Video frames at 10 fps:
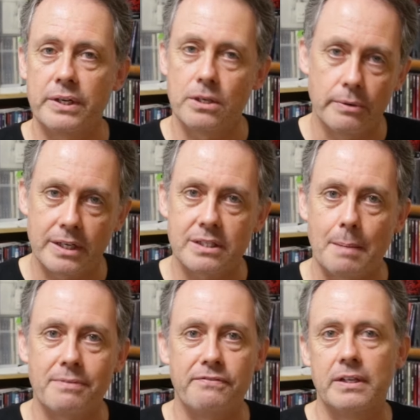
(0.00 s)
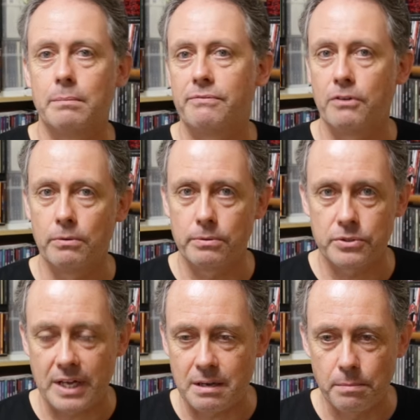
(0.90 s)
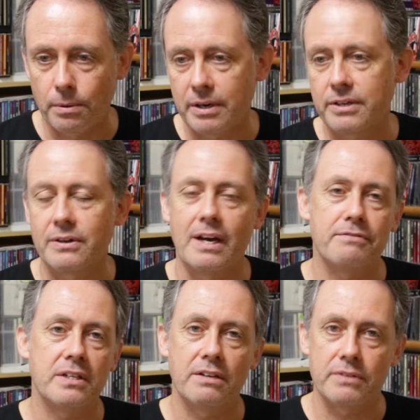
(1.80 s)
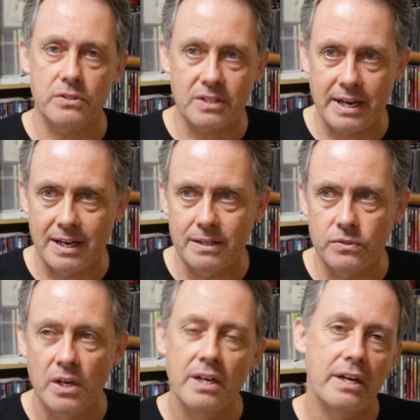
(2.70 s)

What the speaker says: we don't accept film photos anymore, you're going to have to give us scans,